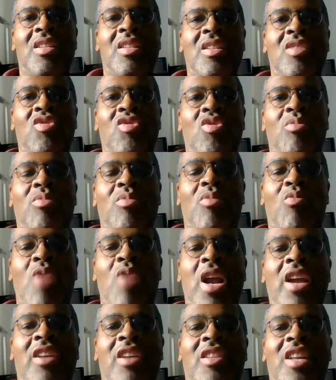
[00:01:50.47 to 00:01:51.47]
some
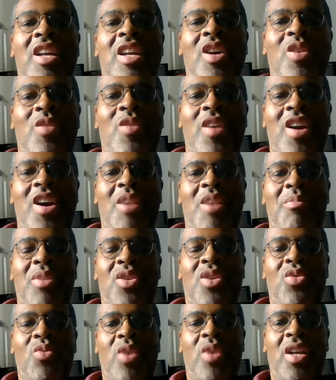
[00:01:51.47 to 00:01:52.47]
wrangling going on
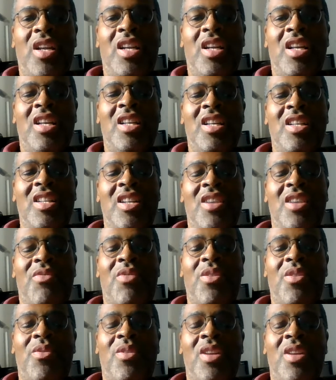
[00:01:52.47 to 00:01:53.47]
between
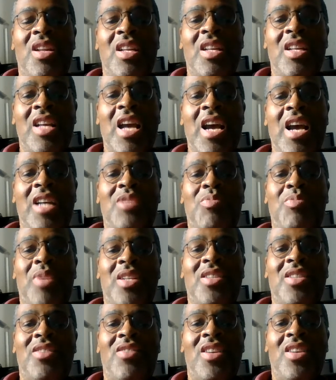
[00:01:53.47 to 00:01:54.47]
different
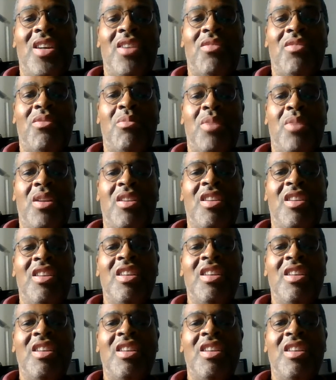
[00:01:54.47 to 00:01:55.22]
aspects of the government.